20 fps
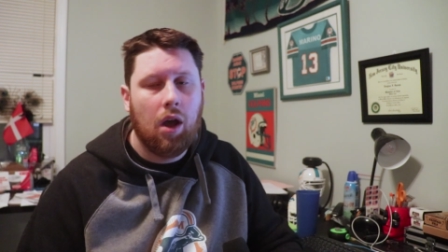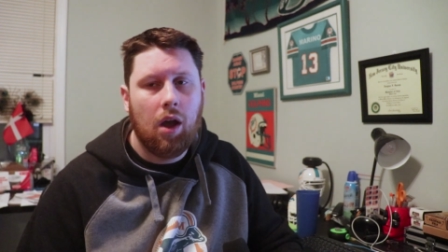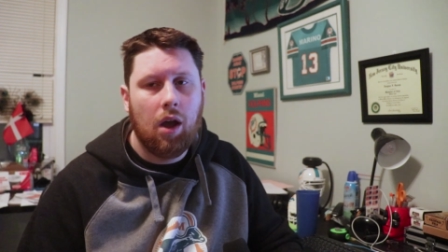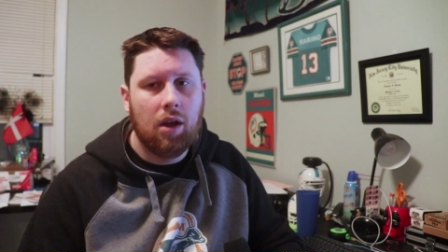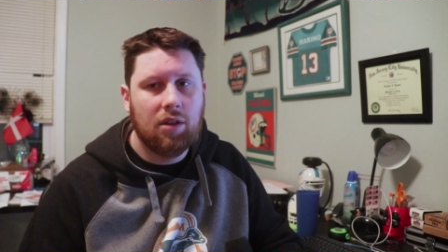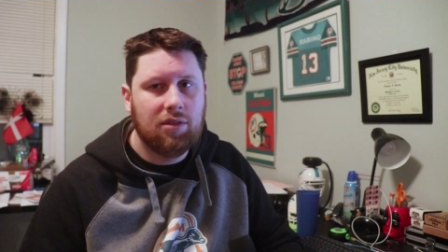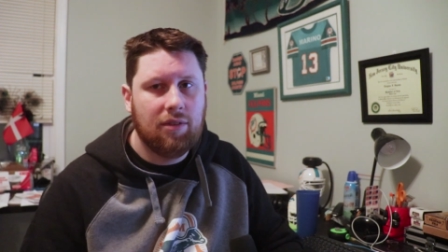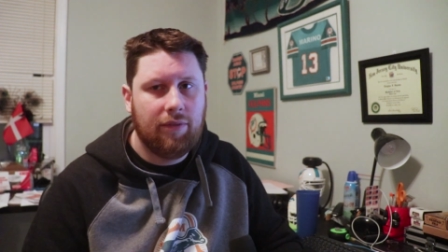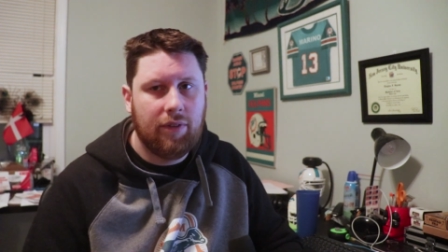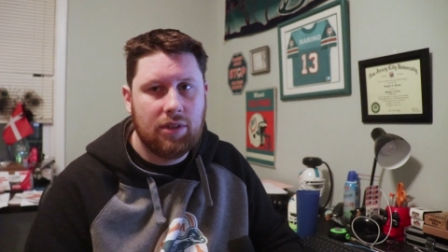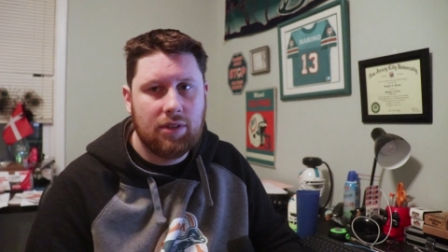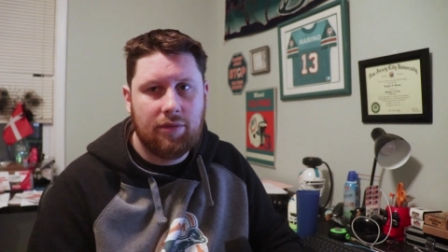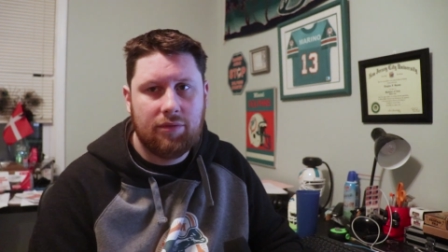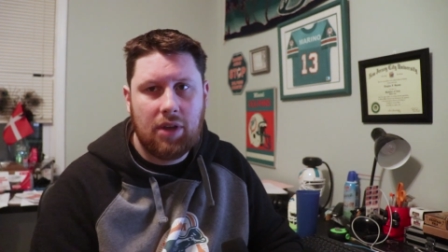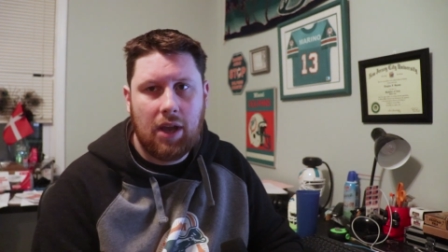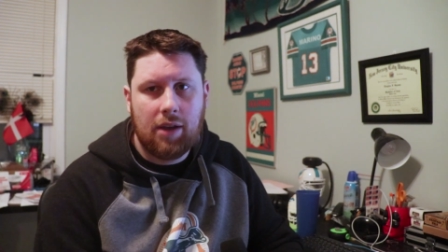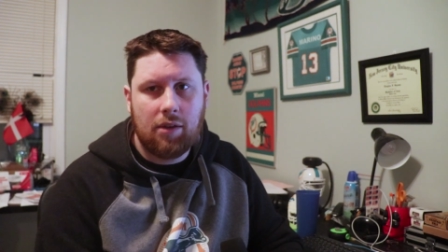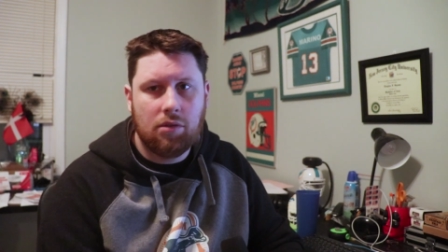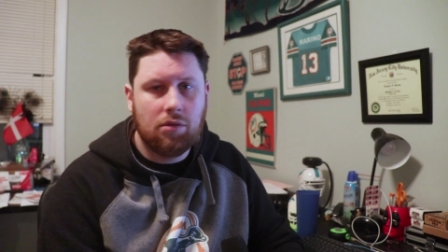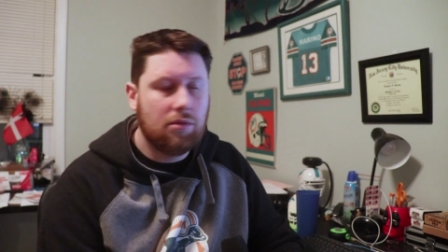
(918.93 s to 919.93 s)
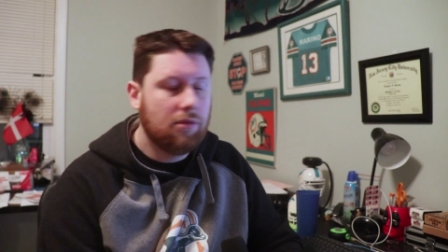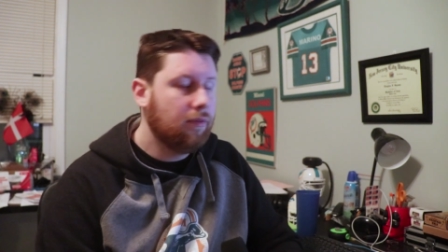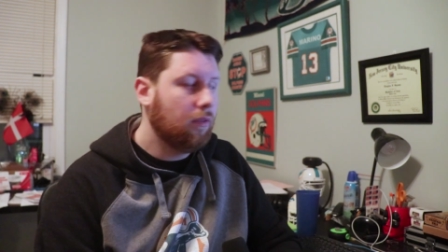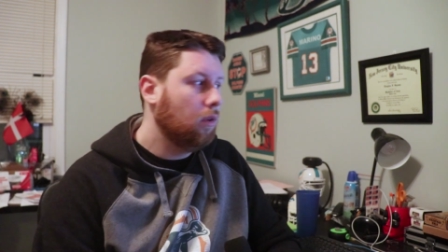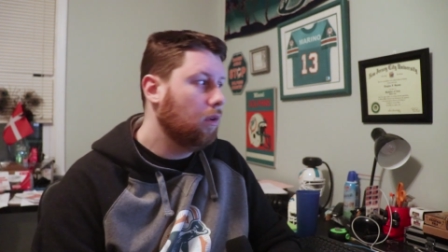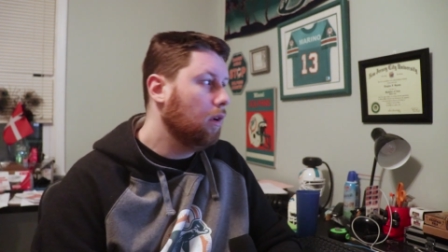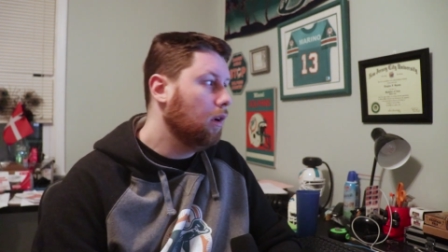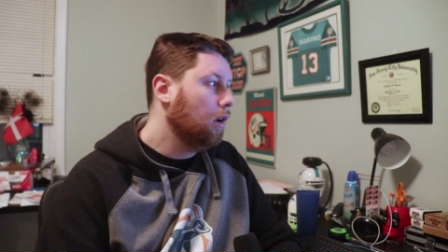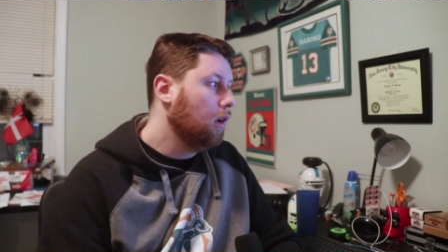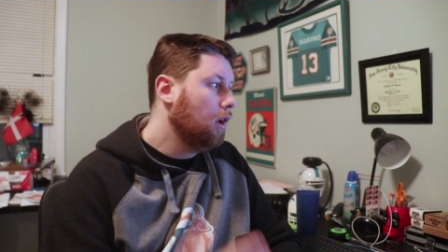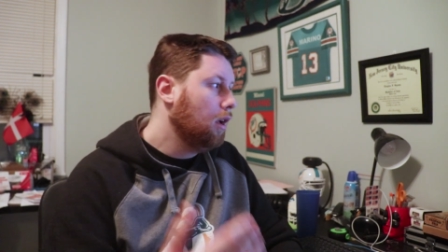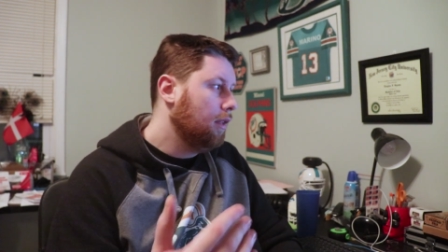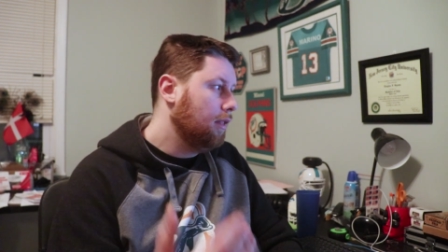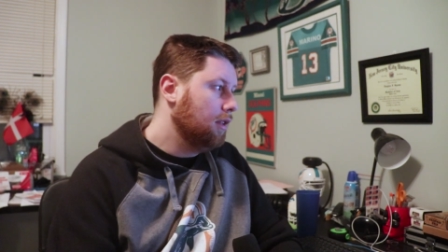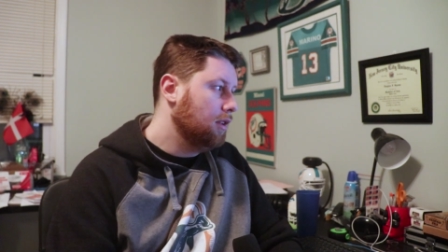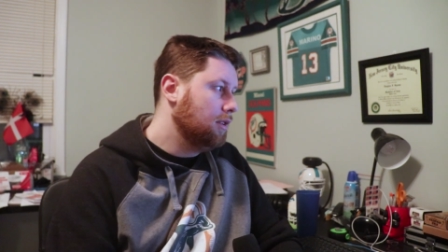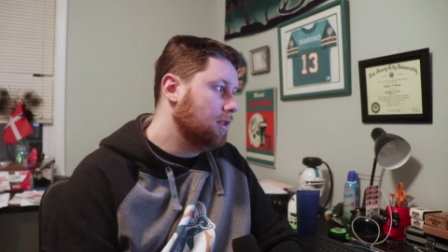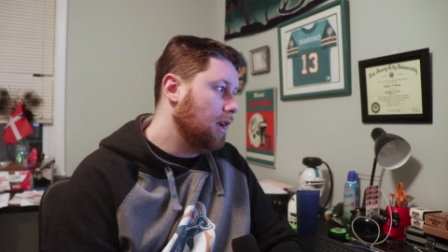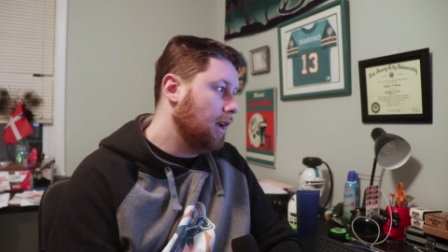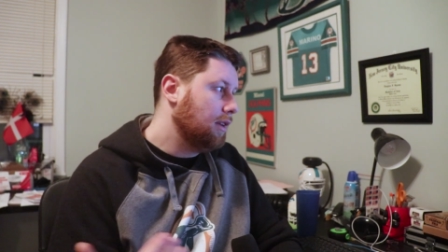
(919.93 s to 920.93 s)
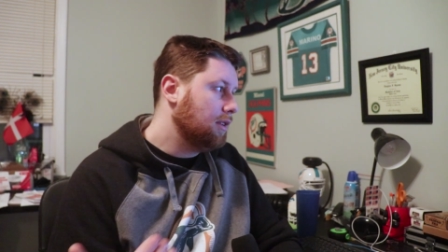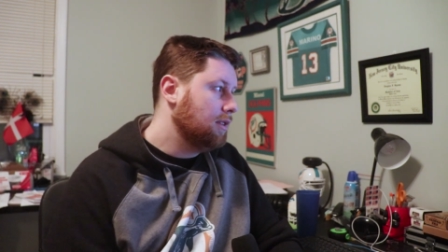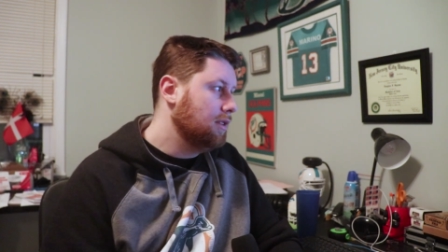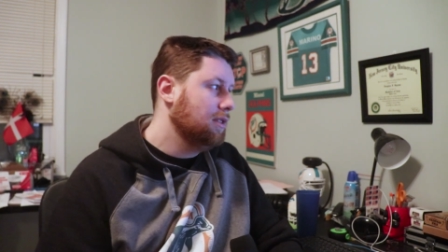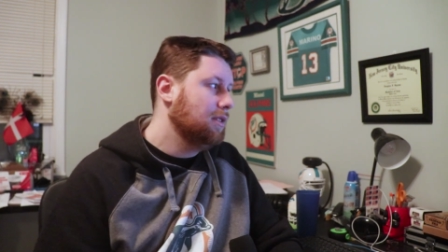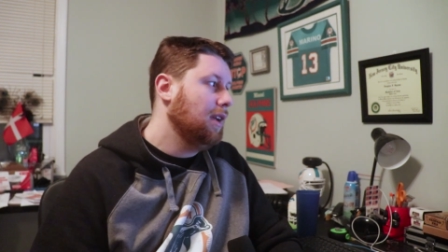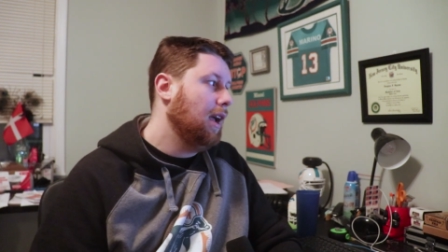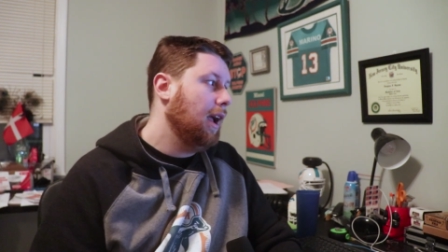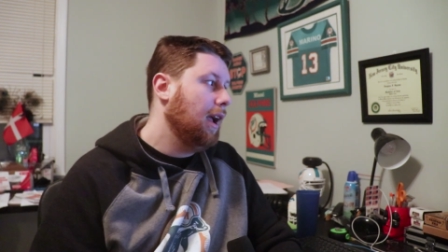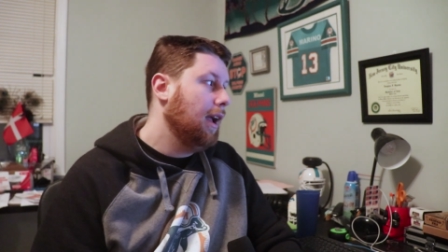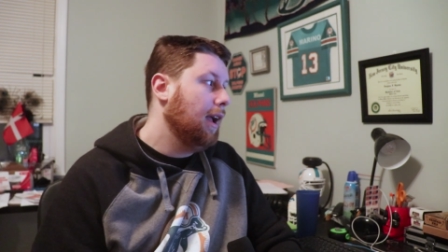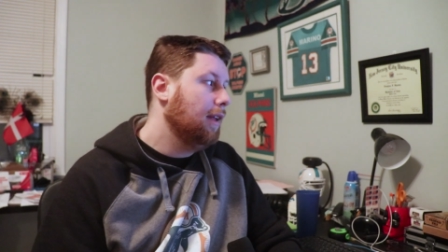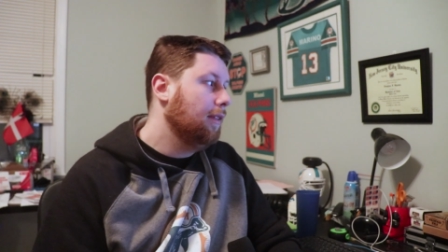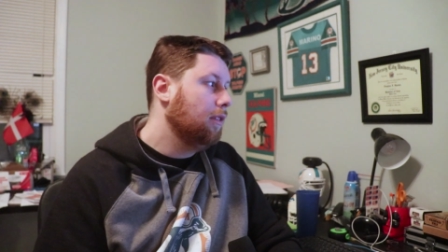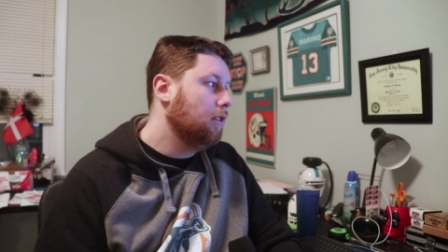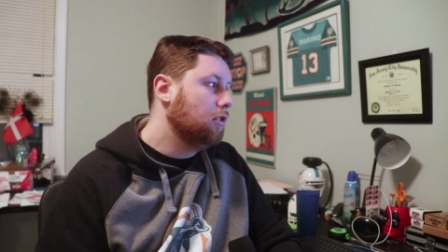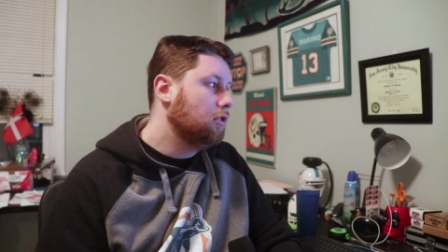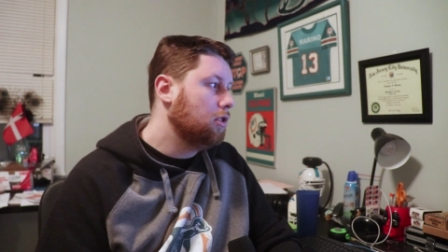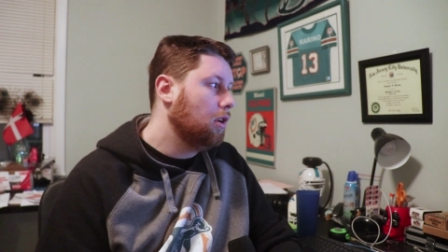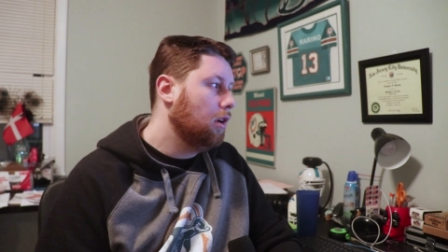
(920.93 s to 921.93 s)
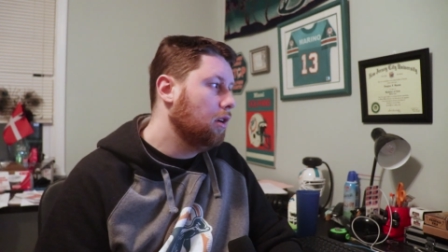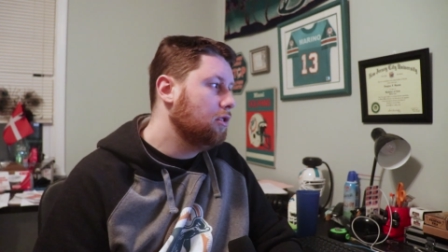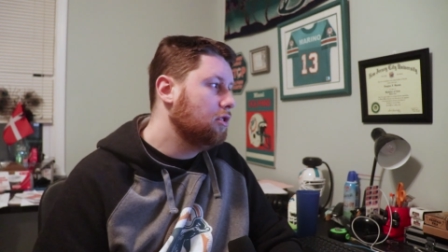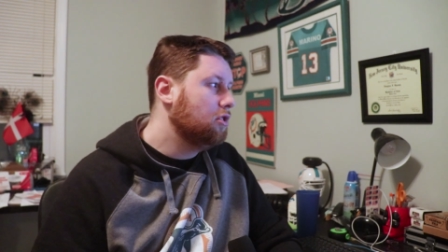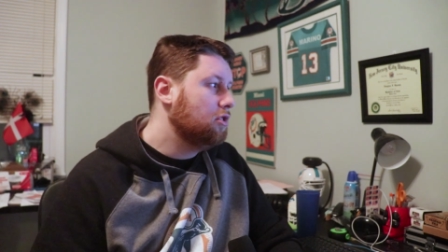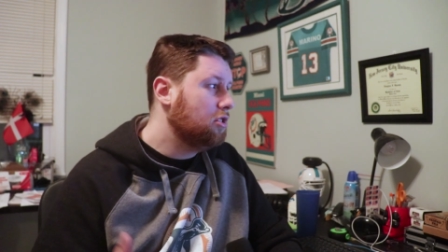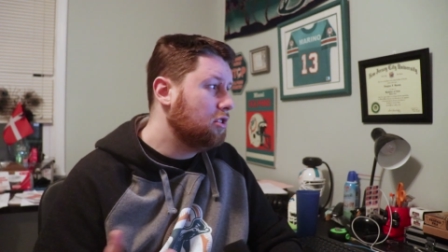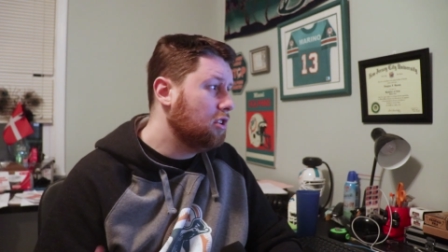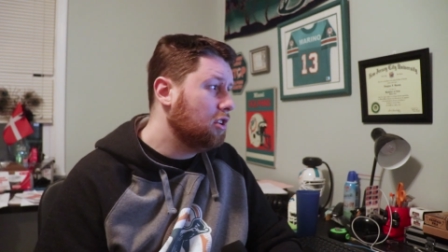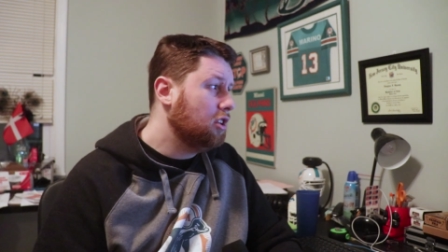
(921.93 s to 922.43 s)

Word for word: Uh, defensive tackles for the Texans and the Chargers.